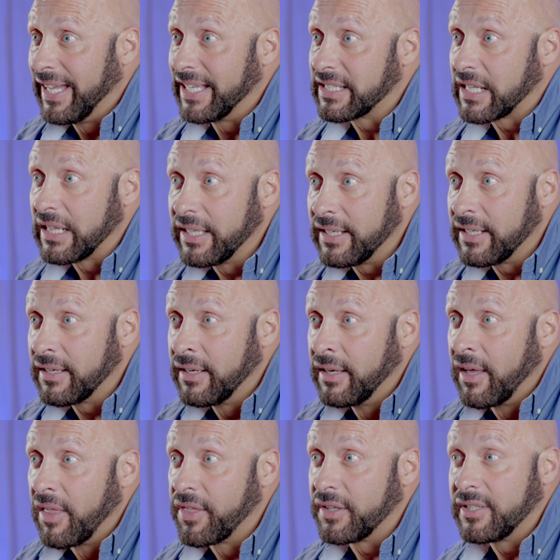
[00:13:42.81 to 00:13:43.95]
it's clear
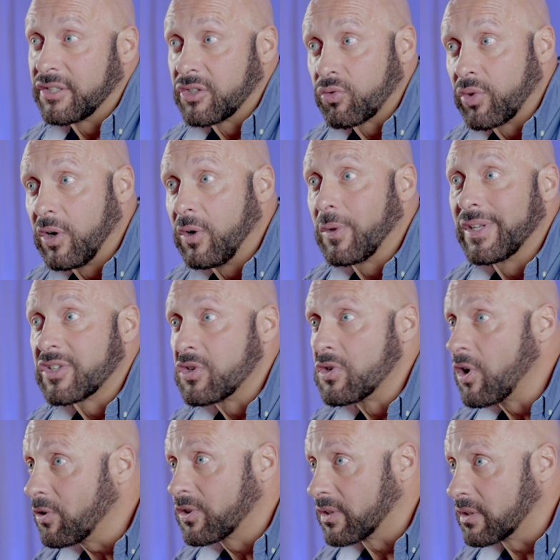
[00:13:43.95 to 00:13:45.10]
that its role is
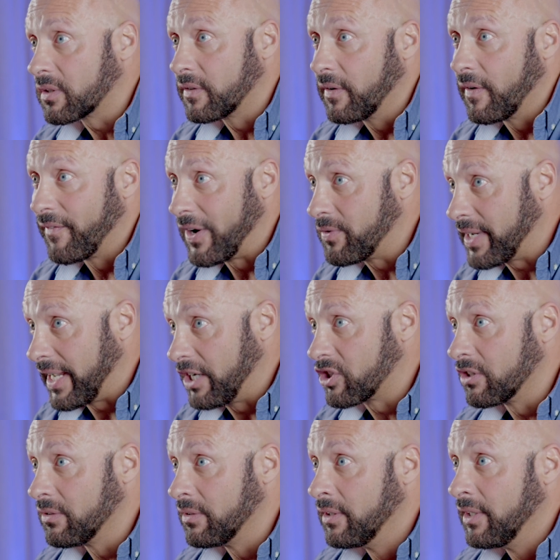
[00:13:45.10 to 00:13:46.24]
not just
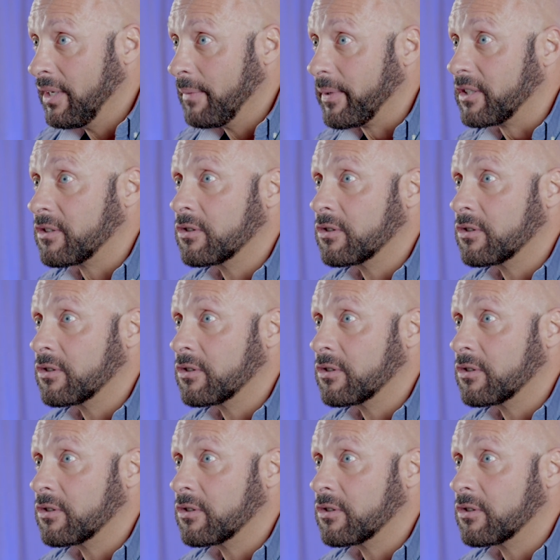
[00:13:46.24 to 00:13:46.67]
foundational, but